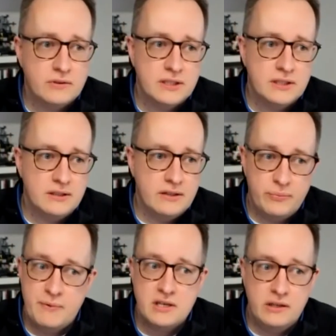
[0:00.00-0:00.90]
and
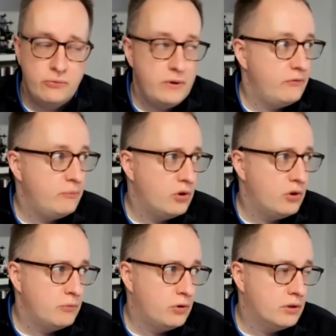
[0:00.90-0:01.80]
especially if we have more and
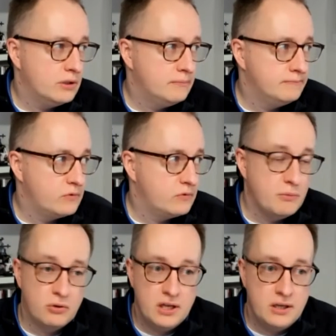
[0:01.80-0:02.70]
more
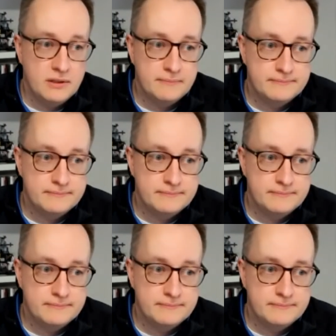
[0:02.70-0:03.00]
remote labor.